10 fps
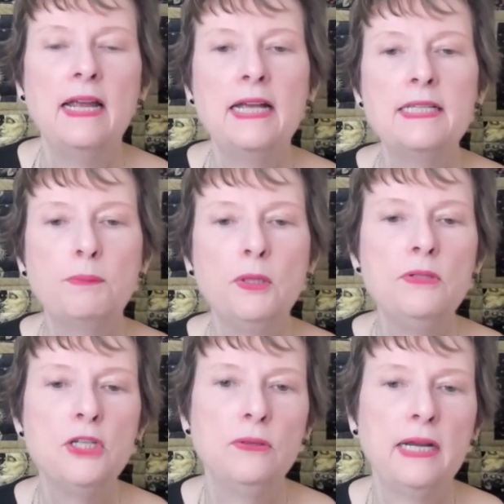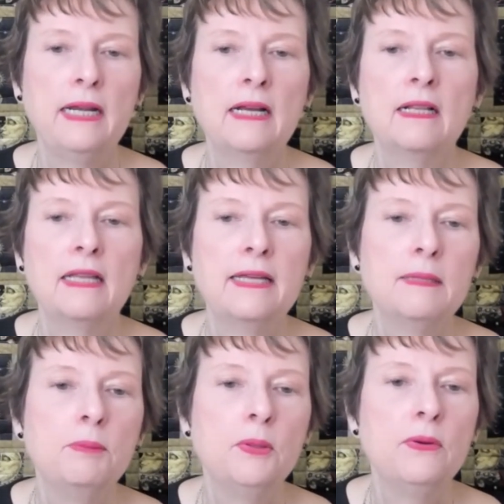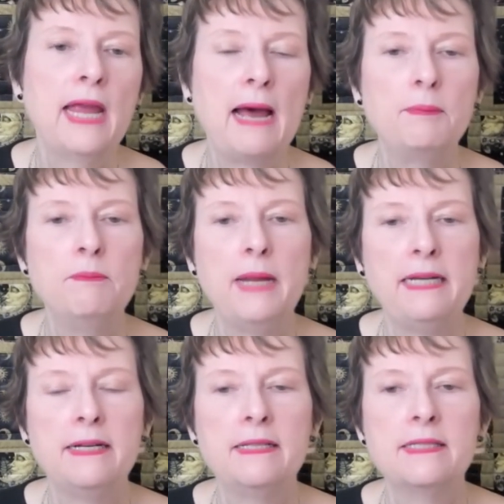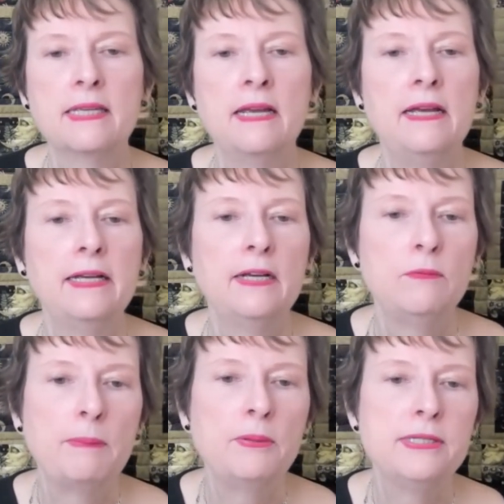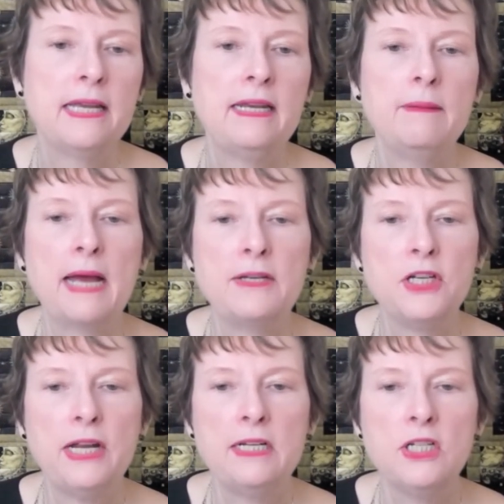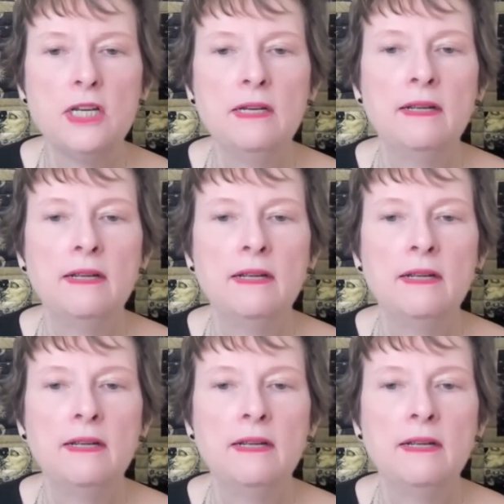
His blue tunic, like the blue cap of maintenance, can represent imagination,